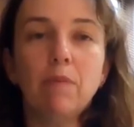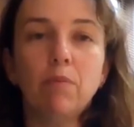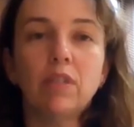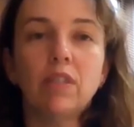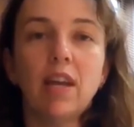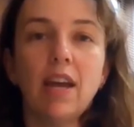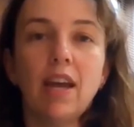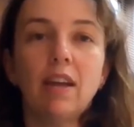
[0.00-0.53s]

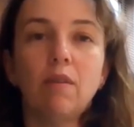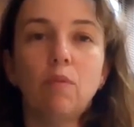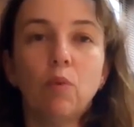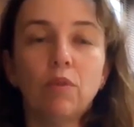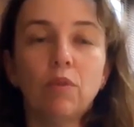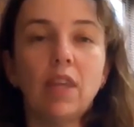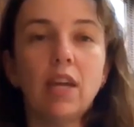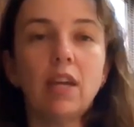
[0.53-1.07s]
saying,
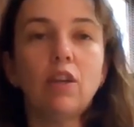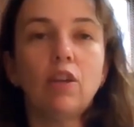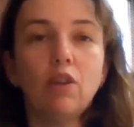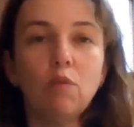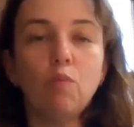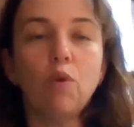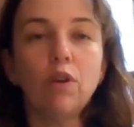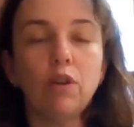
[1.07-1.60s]
well, thank
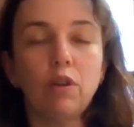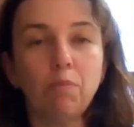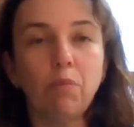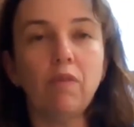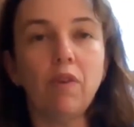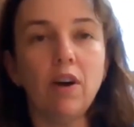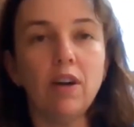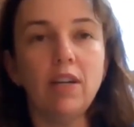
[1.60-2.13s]
you. What you've
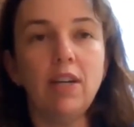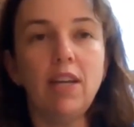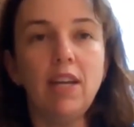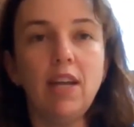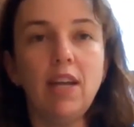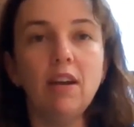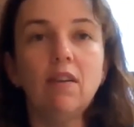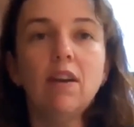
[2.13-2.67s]
provided
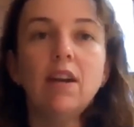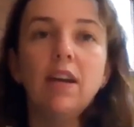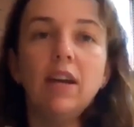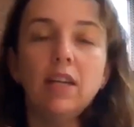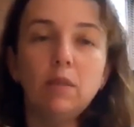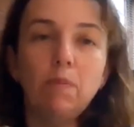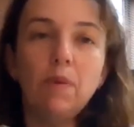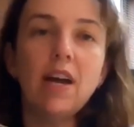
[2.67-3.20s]
here,
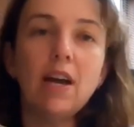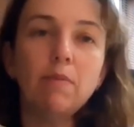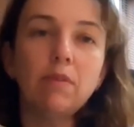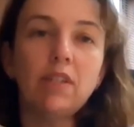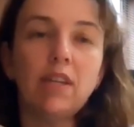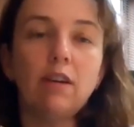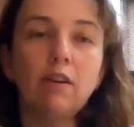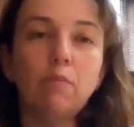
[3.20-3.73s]
it's been able
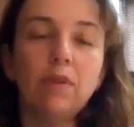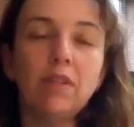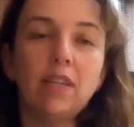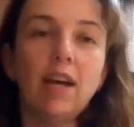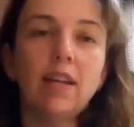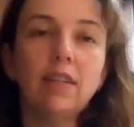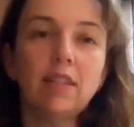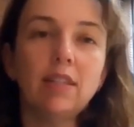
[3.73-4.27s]
to help us
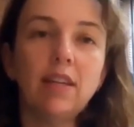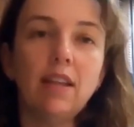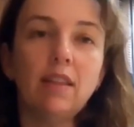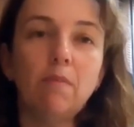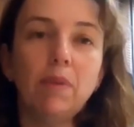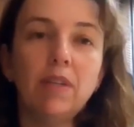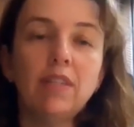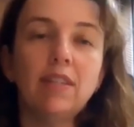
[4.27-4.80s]
understand
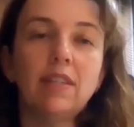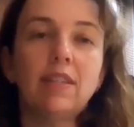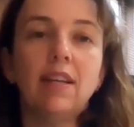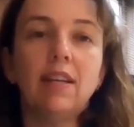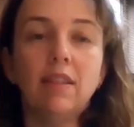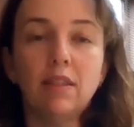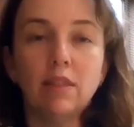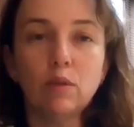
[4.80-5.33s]
the business
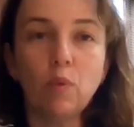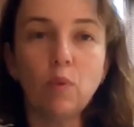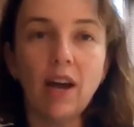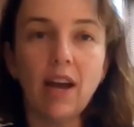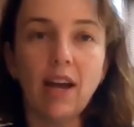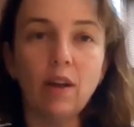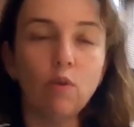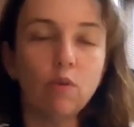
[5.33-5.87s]
in this
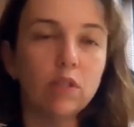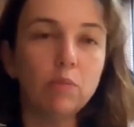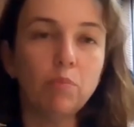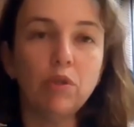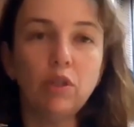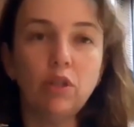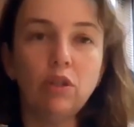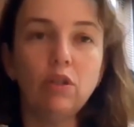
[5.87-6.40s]
way, or it's
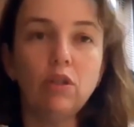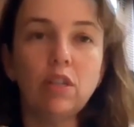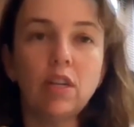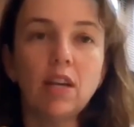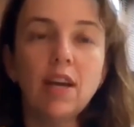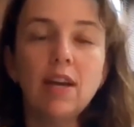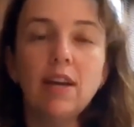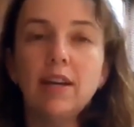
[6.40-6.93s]
produced
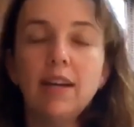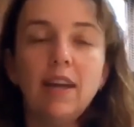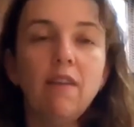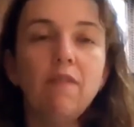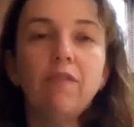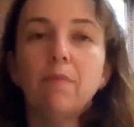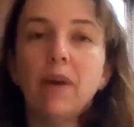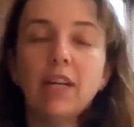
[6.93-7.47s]

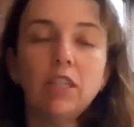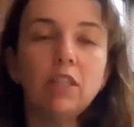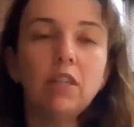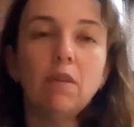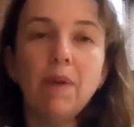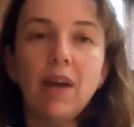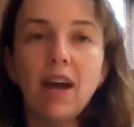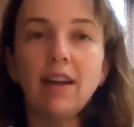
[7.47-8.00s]
information
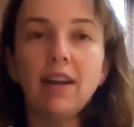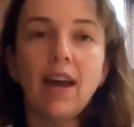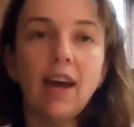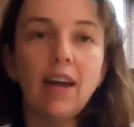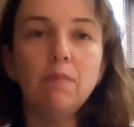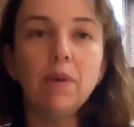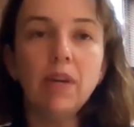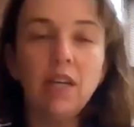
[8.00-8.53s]
about
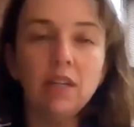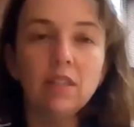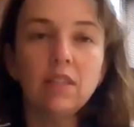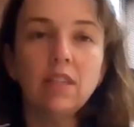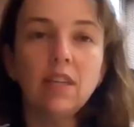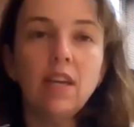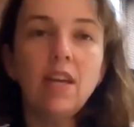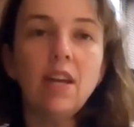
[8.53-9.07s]
A, B, and
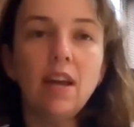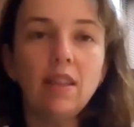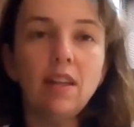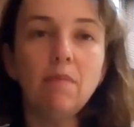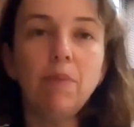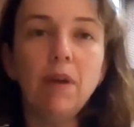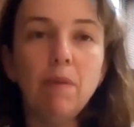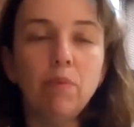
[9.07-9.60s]
C, and
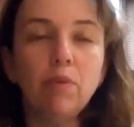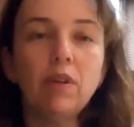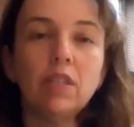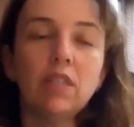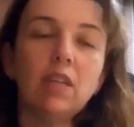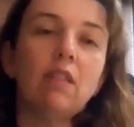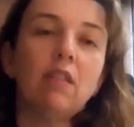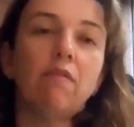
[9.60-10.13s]
then people can
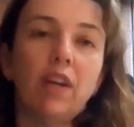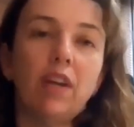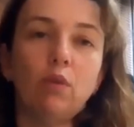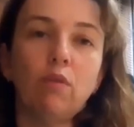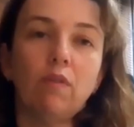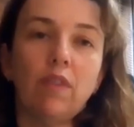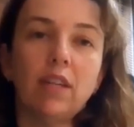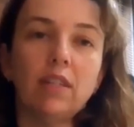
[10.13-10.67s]
see the
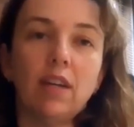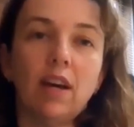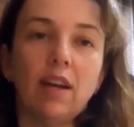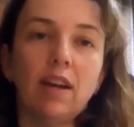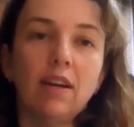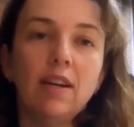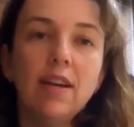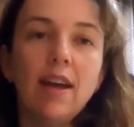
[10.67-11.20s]
value of that
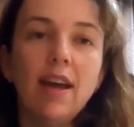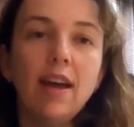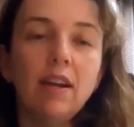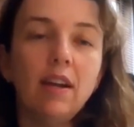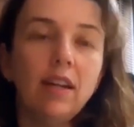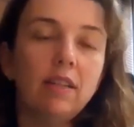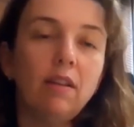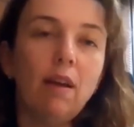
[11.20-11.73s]
data. And
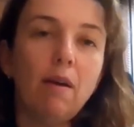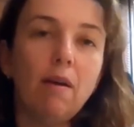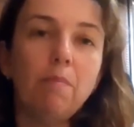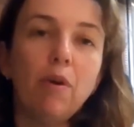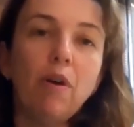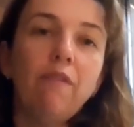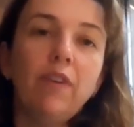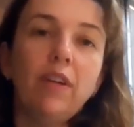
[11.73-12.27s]
a
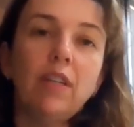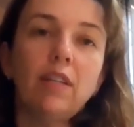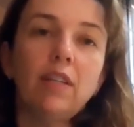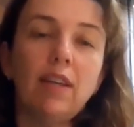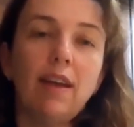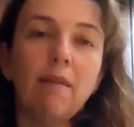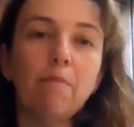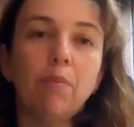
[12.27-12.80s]
perfect
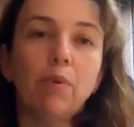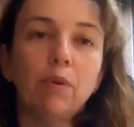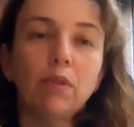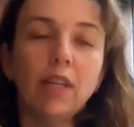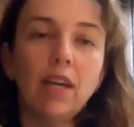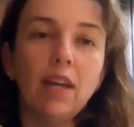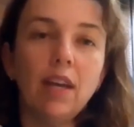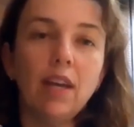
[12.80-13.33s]
example
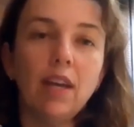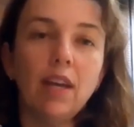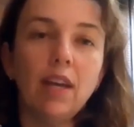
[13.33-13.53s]
is